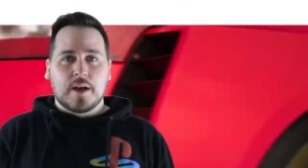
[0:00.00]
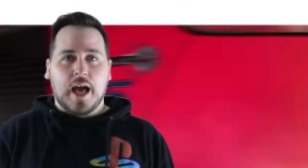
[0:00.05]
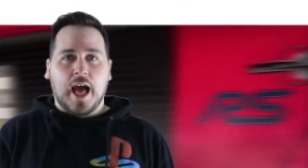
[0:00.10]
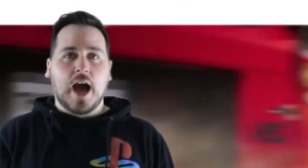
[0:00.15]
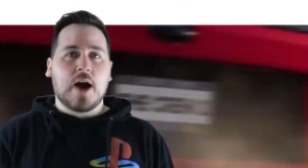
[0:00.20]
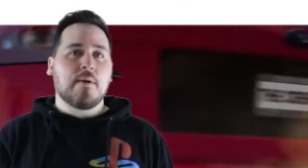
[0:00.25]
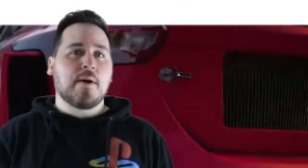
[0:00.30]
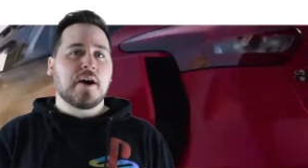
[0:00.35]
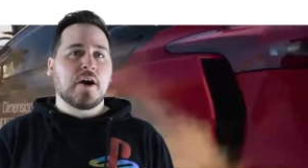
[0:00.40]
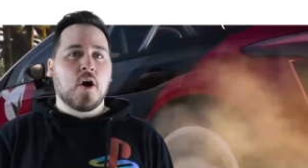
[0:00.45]

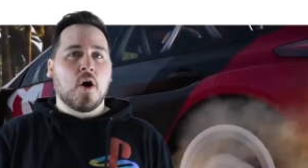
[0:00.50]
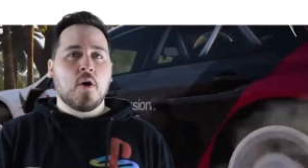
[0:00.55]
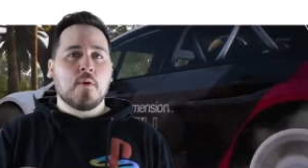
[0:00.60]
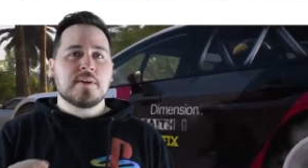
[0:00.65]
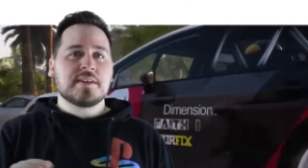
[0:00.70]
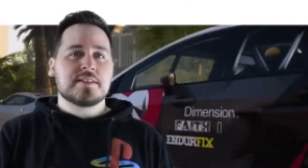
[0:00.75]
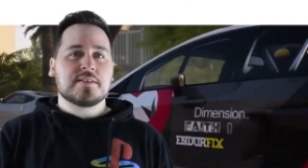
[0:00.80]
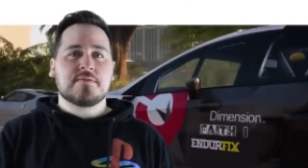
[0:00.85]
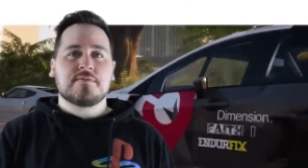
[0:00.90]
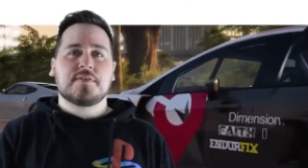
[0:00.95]
How I
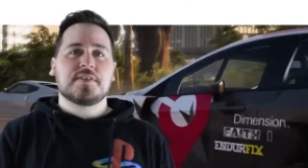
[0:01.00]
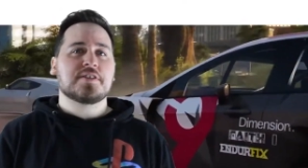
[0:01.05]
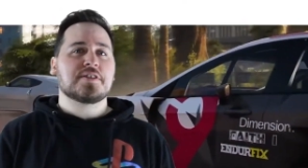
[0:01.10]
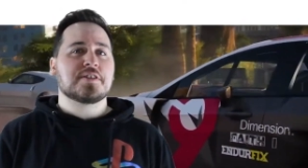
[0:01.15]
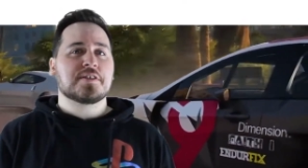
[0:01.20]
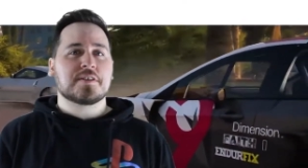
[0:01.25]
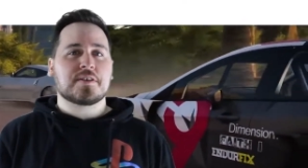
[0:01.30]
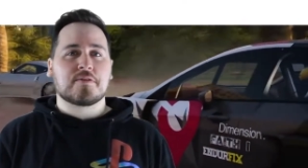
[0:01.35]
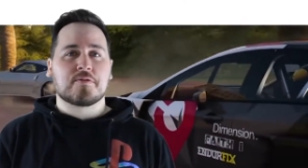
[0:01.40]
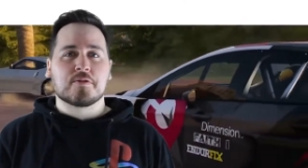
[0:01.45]
always
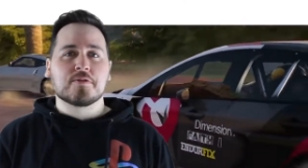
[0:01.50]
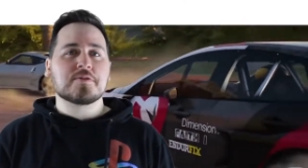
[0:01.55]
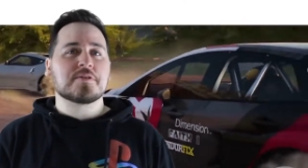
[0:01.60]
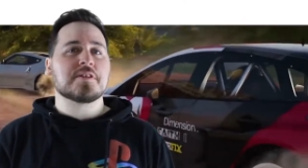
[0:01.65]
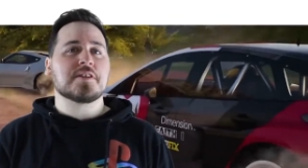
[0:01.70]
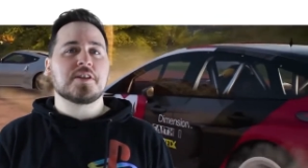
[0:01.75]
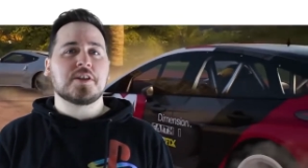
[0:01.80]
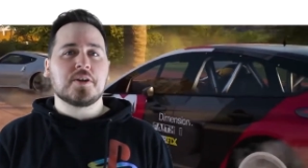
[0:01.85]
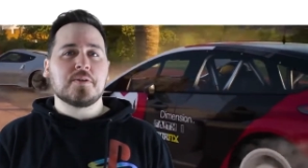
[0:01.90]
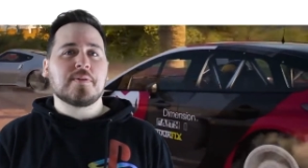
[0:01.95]
envisioned
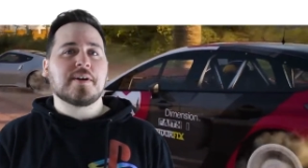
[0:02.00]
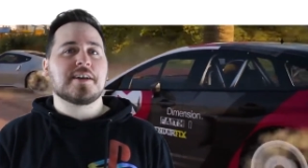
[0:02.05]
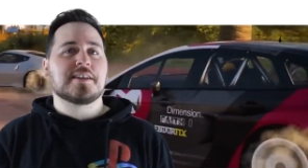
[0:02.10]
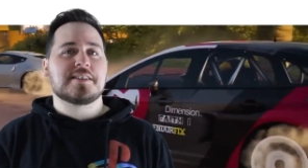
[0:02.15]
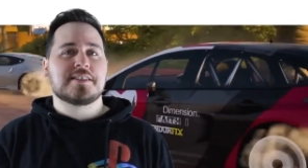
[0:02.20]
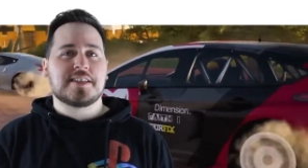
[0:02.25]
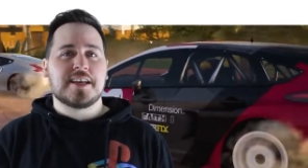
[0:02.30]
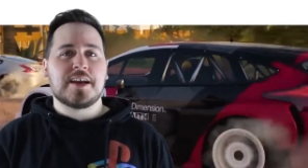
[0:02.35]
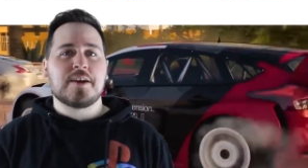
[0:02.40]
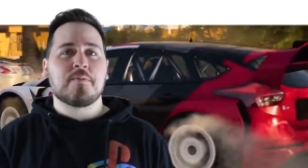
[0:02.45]
cruising the
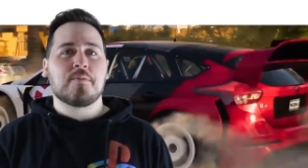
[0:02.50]
USA